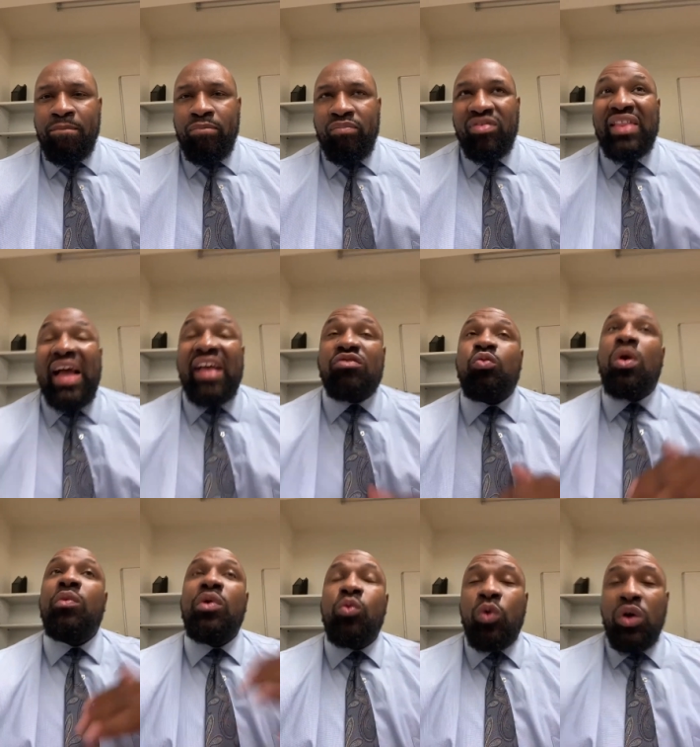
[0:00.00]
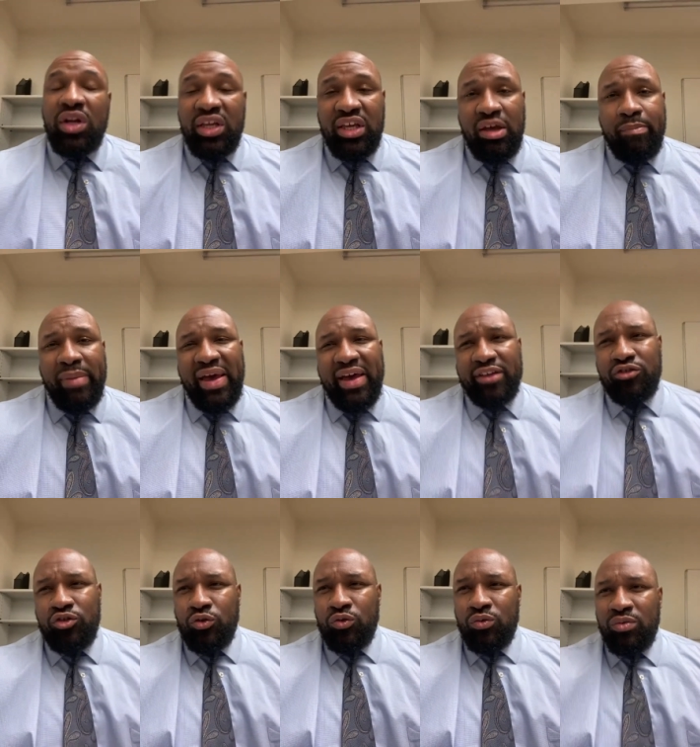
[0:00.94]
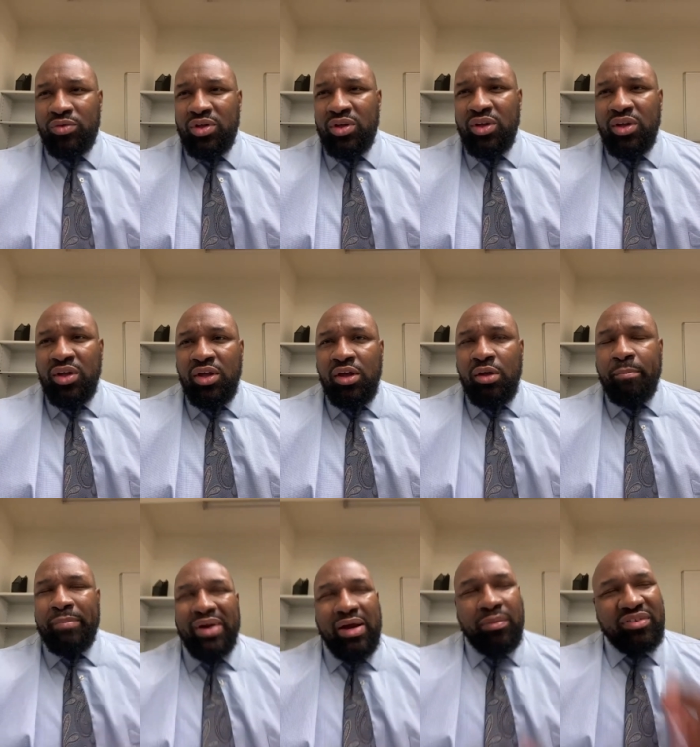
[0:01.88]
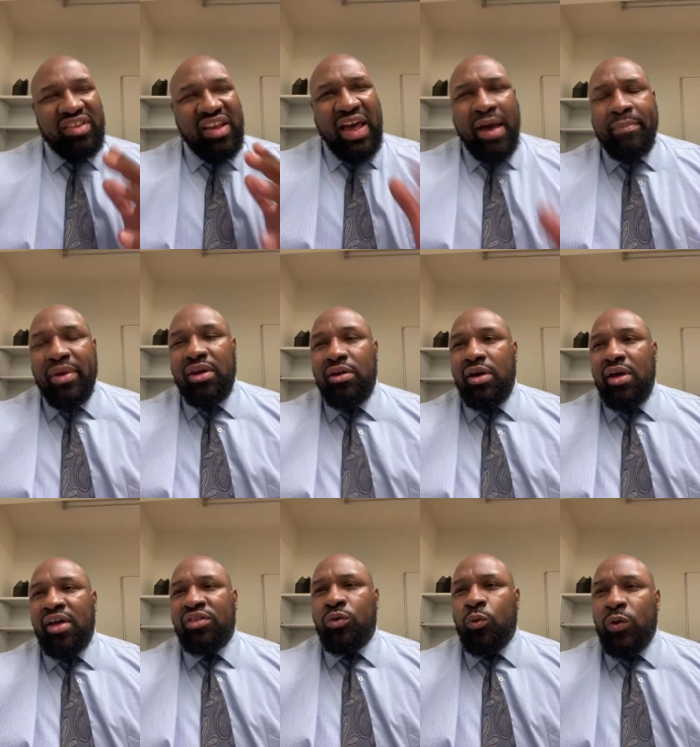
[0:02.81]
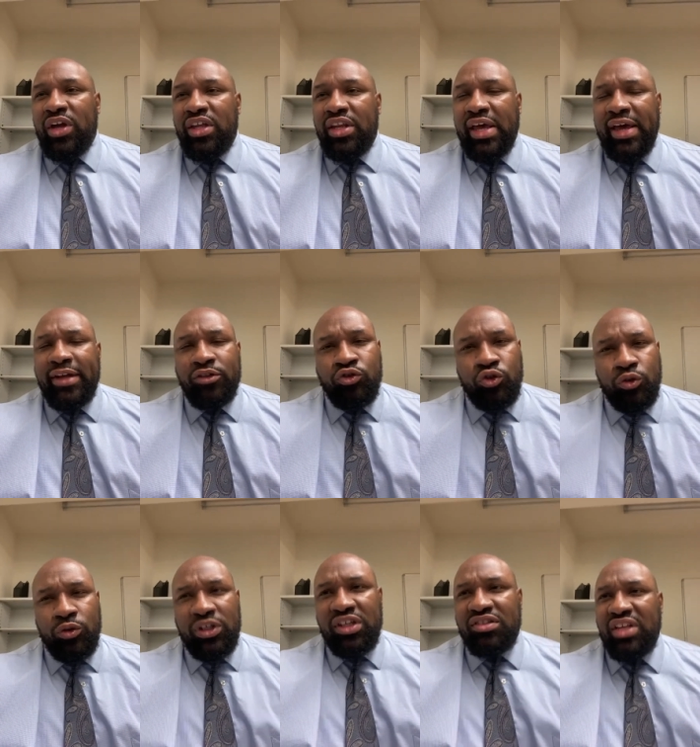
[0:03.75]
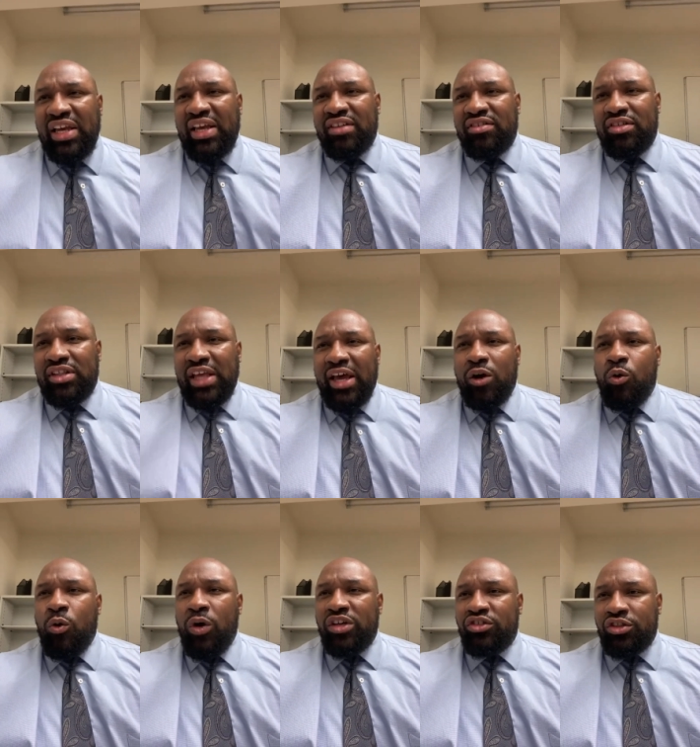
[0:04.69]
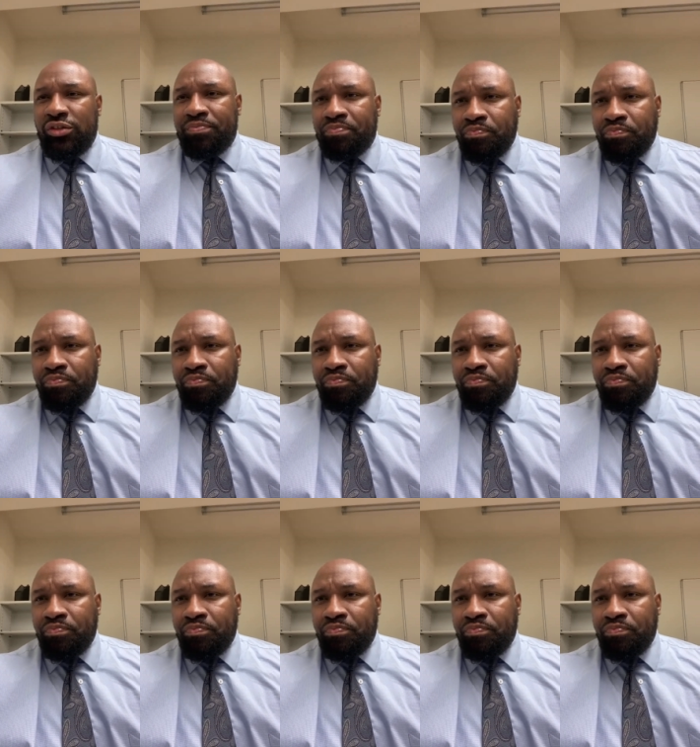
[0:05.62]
That's where we want to get back to. But I was happy at the way that Julius answered that question.